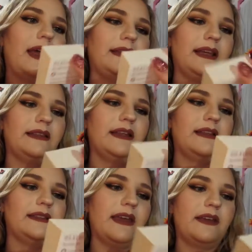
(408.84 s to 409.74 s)
I like that
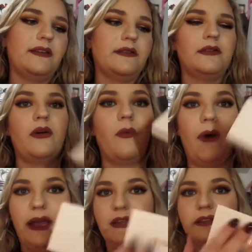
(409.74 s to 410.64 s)
it's like
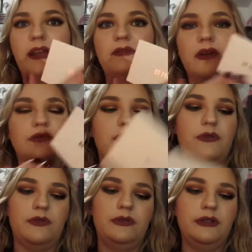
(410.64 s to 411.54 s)
white and like rose
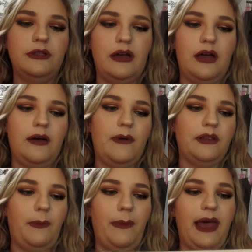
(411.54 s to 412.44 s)
gold.
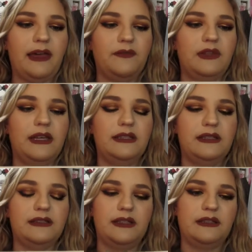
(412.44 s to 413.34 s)
On the back of this,
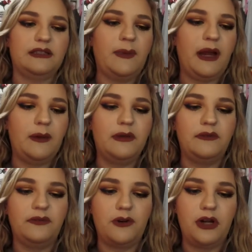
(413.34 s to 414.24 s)
it says it's paraben
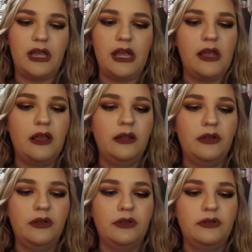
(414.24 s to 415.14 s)
free,
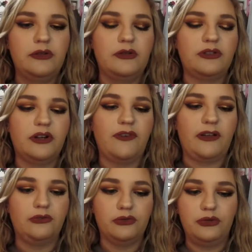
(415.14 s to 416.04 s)

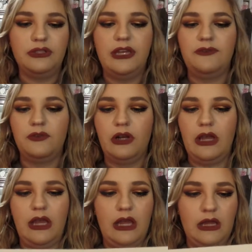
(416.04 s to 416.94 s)
certified cruelty
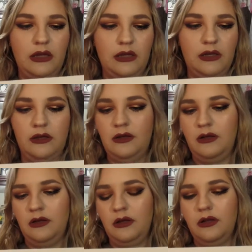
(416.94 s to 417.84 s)
free,
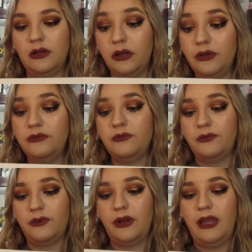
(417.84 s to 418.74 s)
gluten
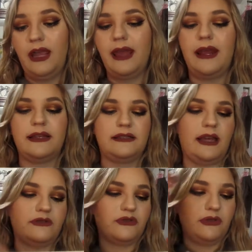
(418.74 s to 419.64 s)
free, and has
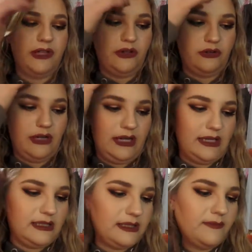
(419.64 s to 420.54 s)
natural
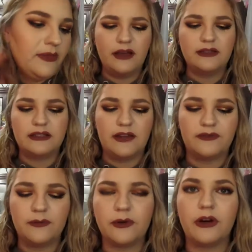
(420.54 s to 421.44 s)
ingredients. I've gotten stuff
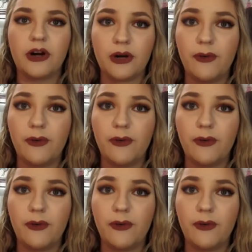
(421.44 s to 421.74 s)
from Real Her